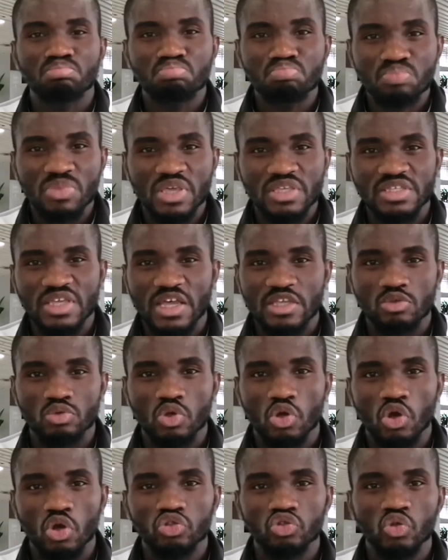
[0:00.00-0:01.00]
maize, as we
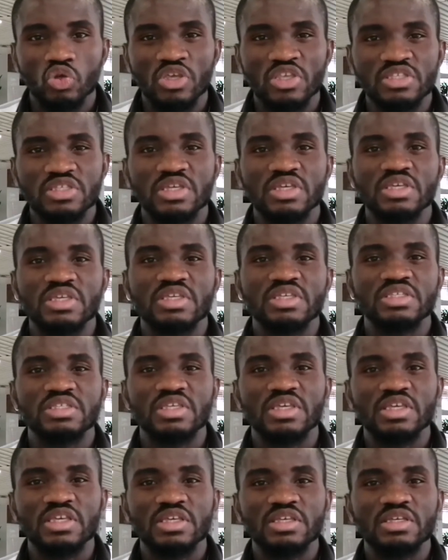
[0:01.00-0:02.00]
all know, is
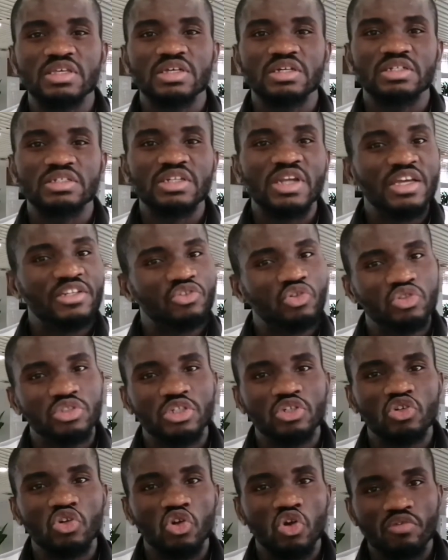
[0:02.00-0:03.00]
a
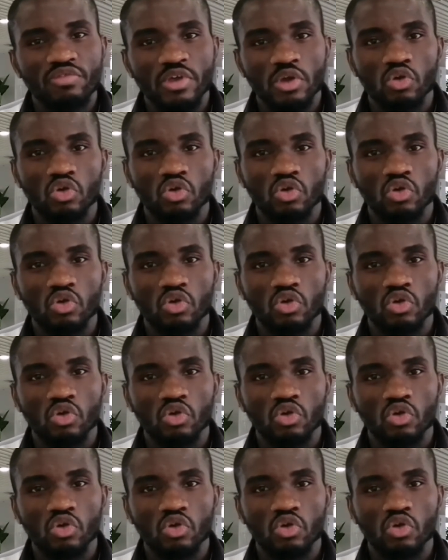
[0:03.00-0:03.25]
nitrogen loving